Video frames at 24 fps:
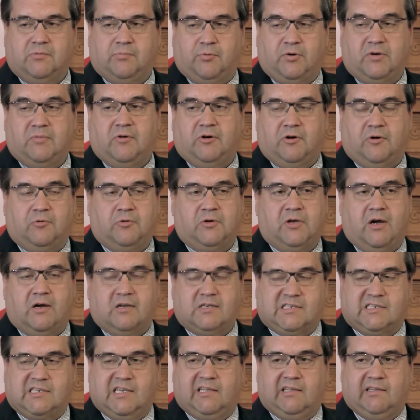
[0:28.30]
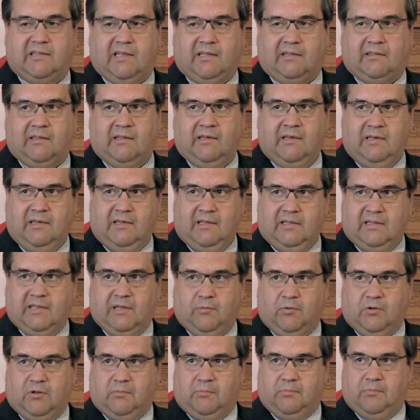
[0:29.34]
Premier Couillard said that they
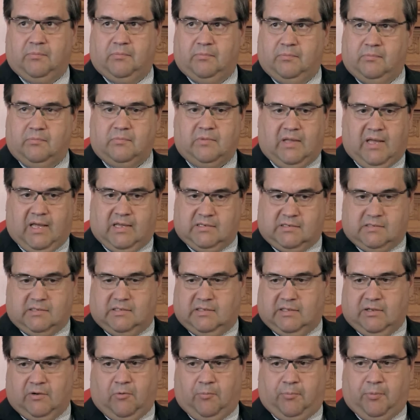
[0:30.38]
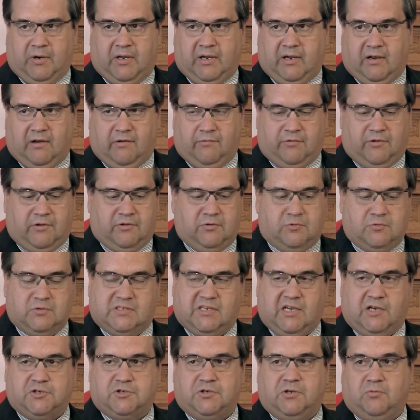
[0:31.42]
will, at the opening of the new
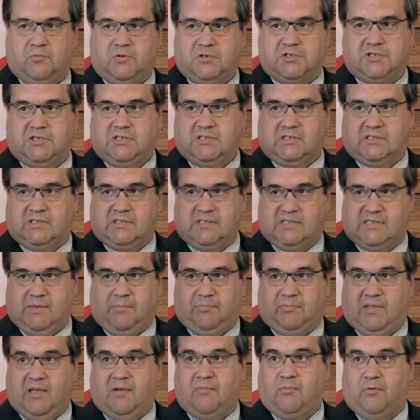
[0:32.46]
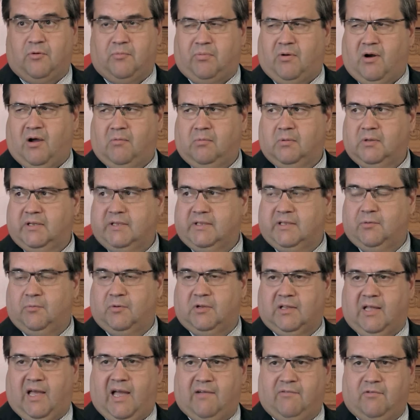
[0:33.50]
session, which is in September, probably they
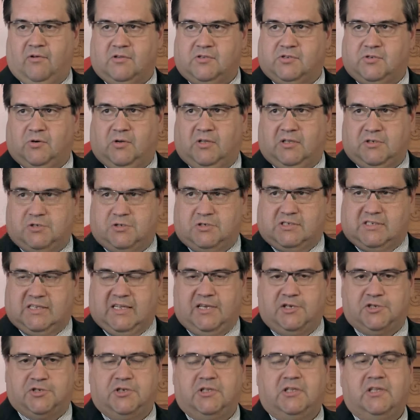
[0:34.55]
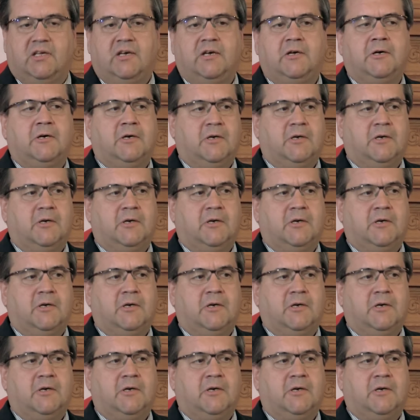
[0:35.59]
will have also legislation.